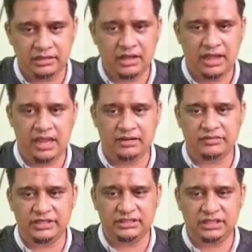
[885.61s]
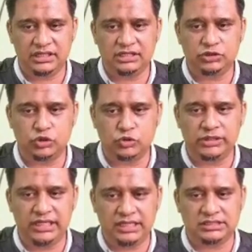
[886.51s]
and return to
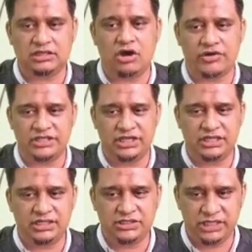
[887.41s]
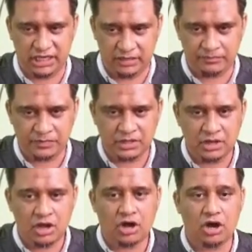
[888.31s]
its original shape
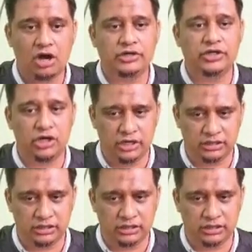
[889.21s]
or not?